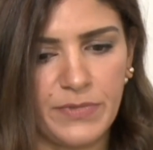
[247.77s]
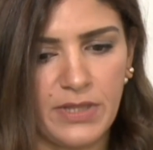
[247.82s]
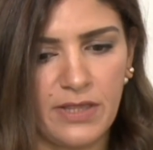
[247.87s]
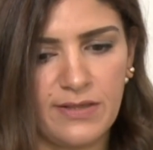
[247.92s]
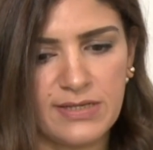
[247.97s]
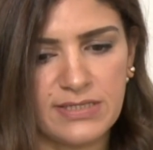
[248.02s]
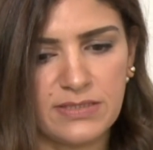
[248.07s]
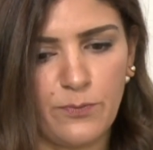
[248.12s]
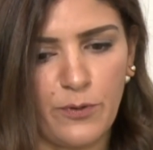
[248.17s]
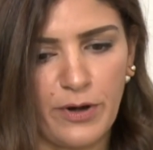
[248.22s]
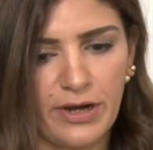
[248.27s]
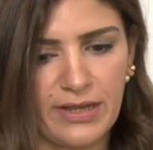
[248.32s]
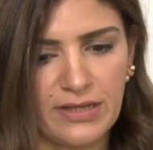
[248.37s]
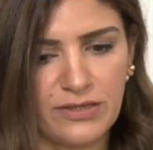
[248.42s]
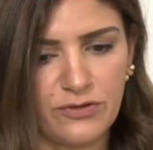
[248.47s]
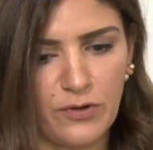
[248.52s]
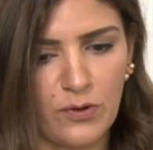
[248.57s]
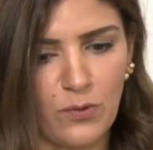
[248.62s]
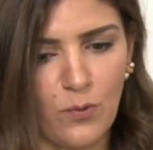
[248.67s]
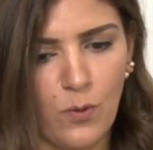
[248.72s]
this
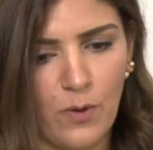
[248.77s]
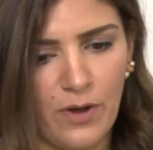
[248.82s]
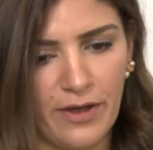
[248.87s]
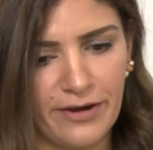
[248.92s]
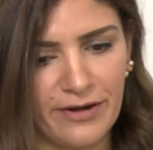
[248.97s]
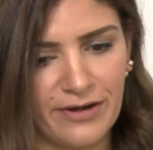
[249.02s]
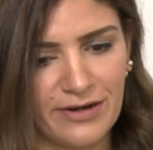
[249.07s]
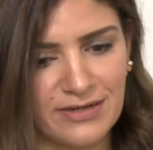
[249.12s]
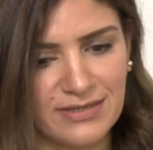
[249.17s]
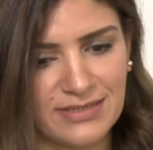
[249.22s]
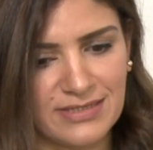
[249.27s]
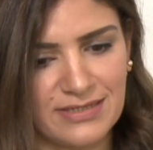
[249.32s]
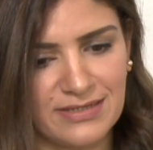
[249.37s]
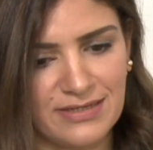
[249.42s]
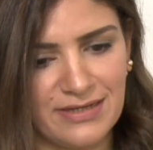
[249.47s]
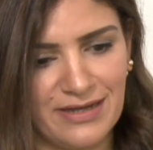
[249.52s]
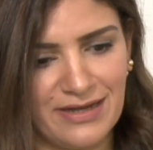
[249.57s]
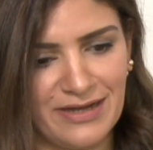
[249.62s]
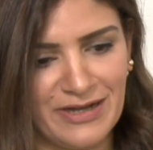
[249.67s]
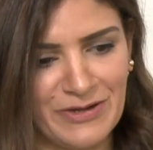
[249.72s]
market requires
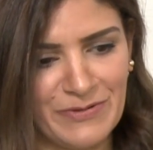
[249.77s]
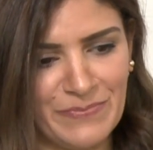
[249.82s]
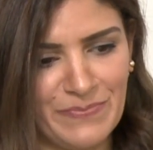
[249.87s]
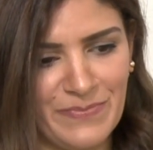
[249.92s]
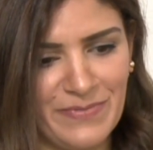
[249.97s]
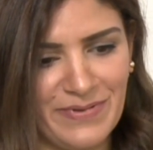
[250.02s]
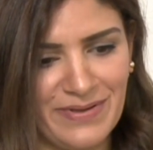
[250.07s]
a